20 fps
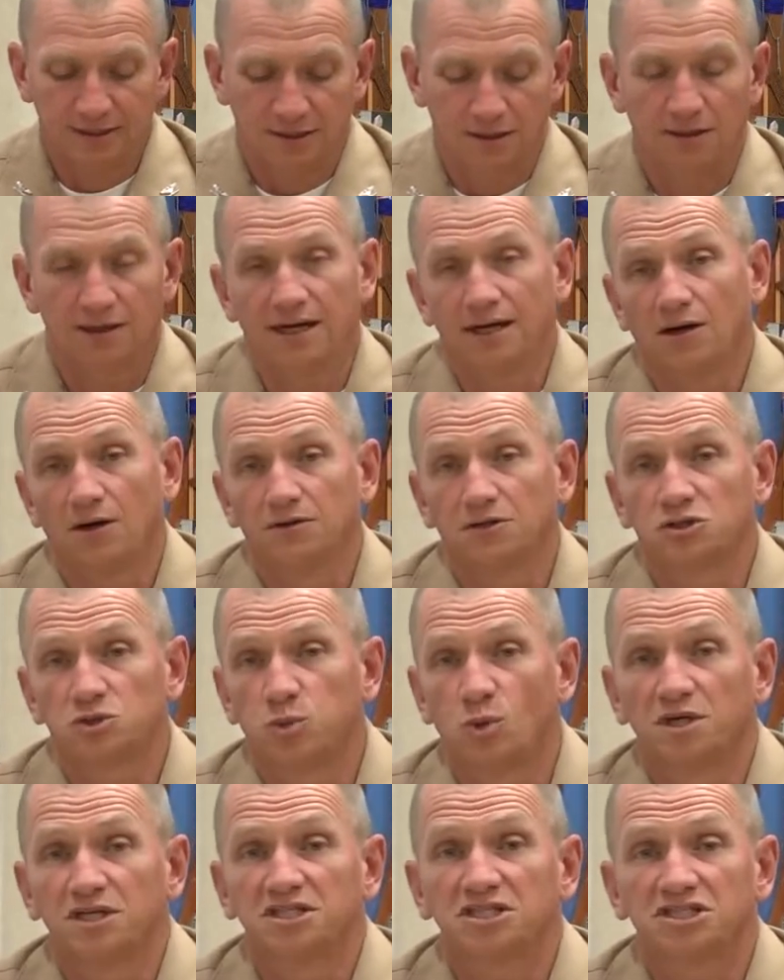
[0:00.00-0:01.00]
All right, on the
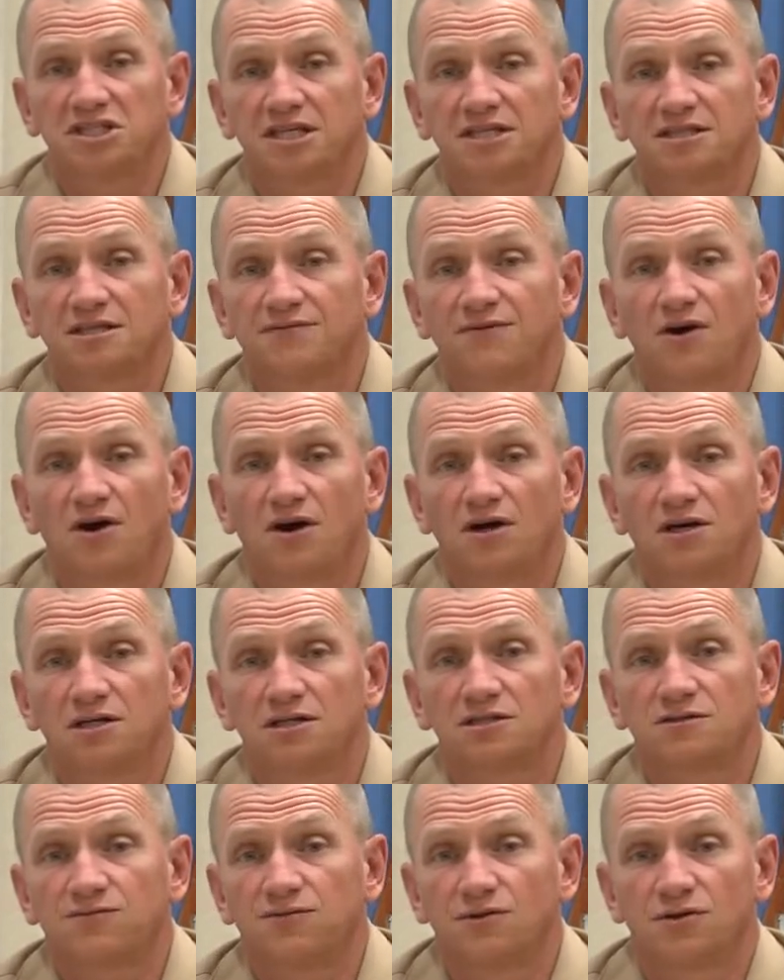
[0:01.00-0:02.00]
26th of
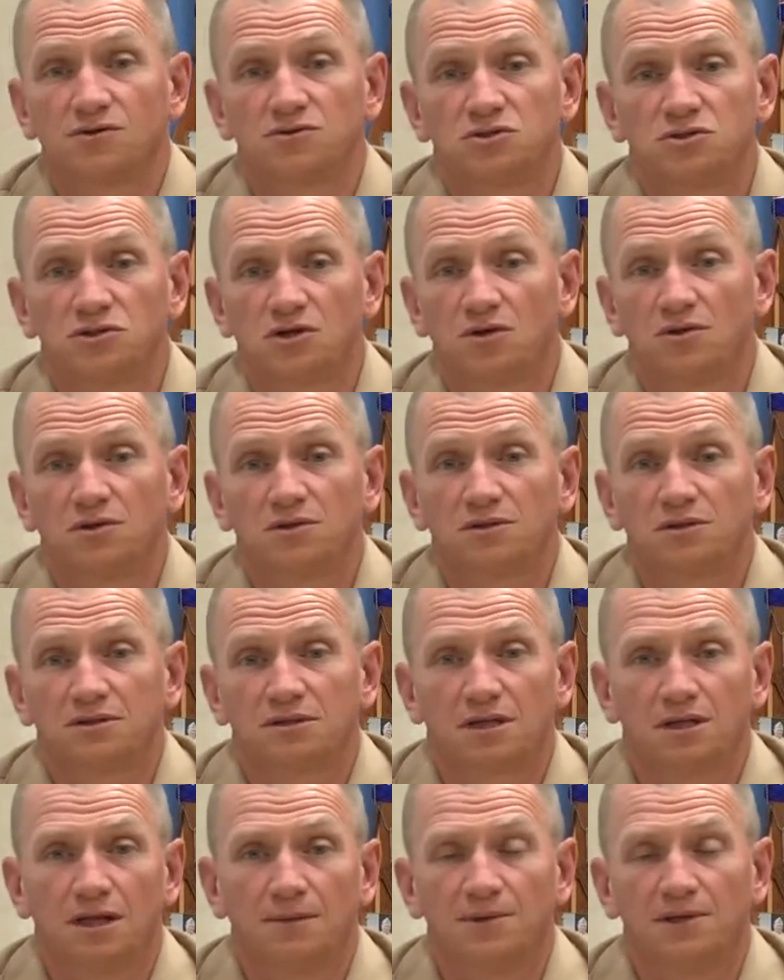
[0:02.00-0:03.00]
August, for those who go to
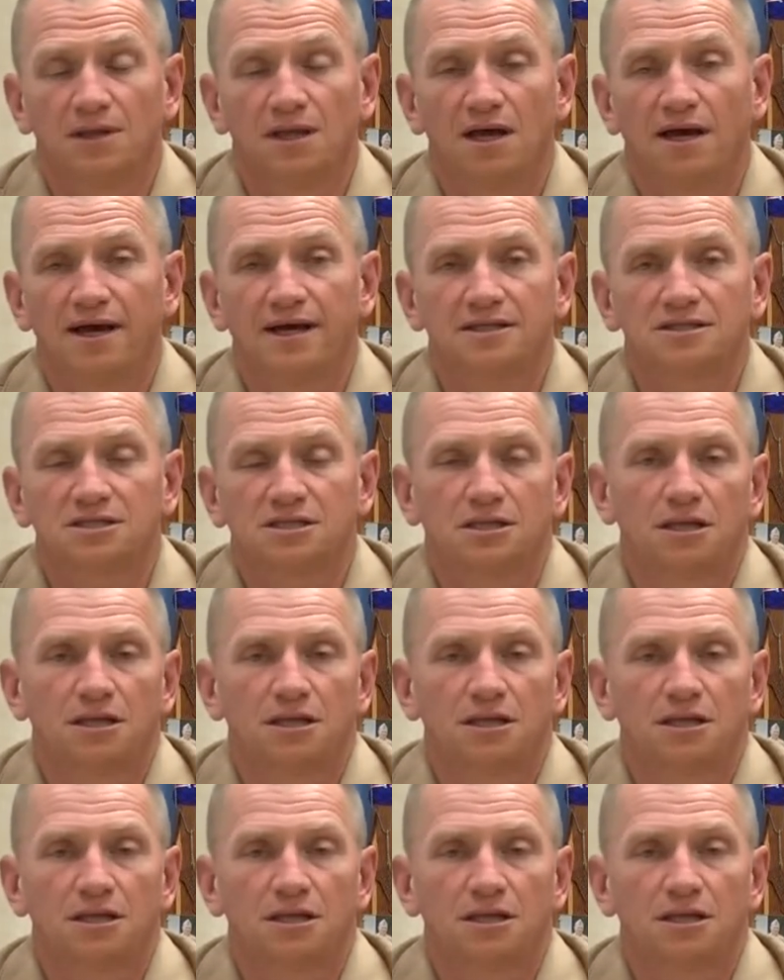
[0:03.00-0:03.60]
Club Alliance,